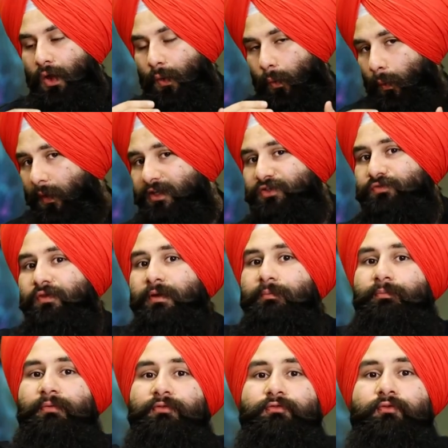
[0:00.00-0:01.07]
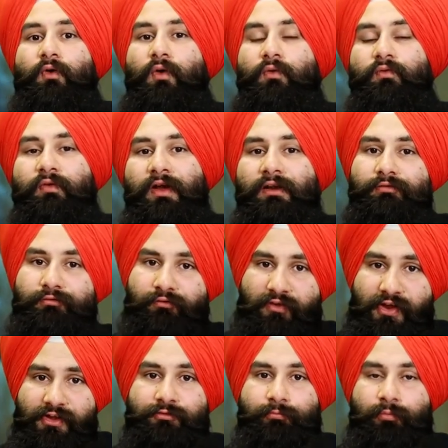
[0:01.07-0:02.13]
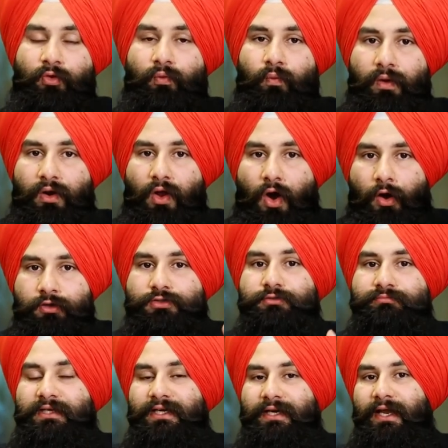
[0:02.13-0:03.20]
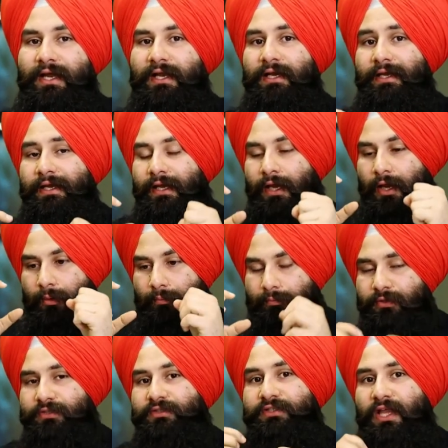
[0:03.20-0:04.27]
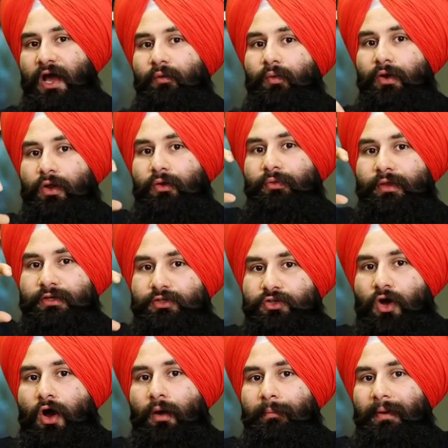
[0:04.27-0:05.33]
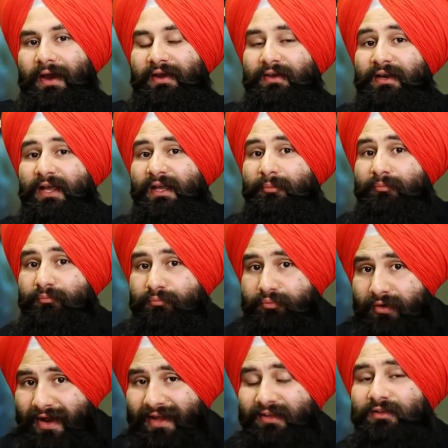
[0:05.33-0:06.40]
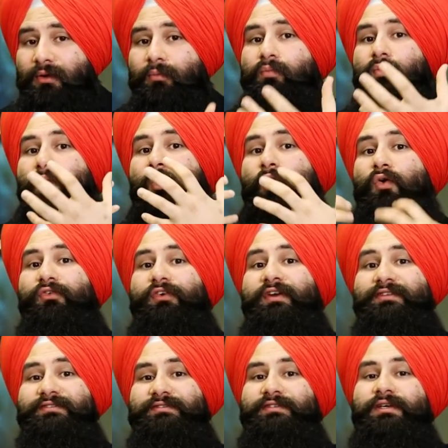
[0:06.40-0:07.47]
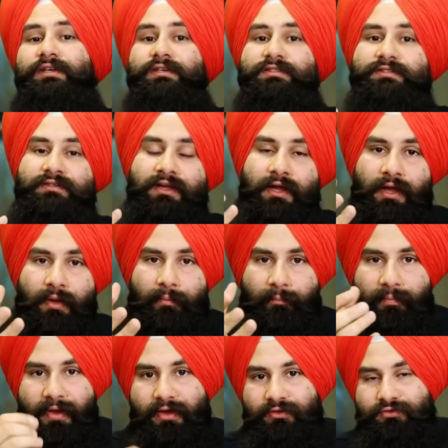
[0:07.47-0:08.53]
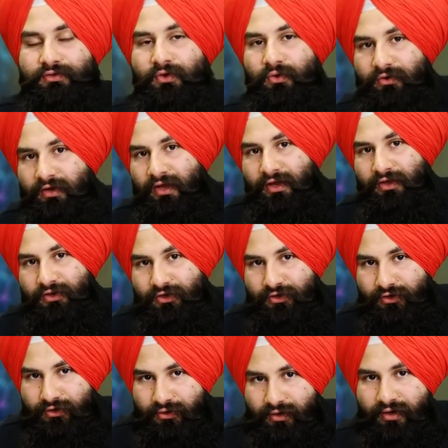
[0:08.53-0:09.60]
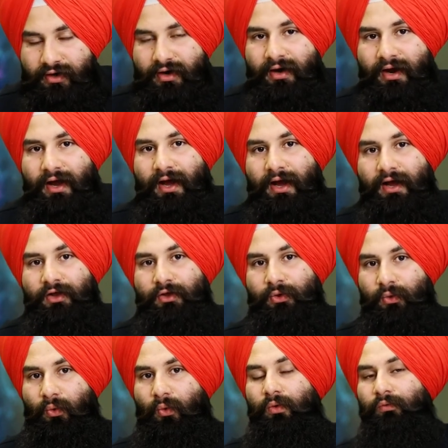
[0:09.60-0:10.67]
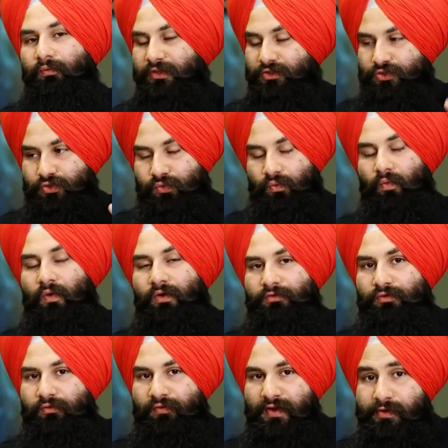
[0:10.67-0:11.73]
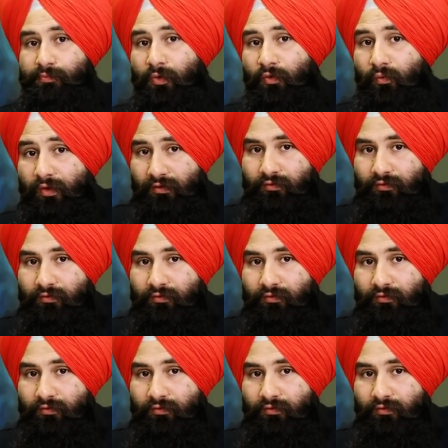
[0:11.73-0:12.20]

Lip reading: which one perform well, Facebook will automatically put that one on the top and bring the more results based on your goal which you want. So Facebook will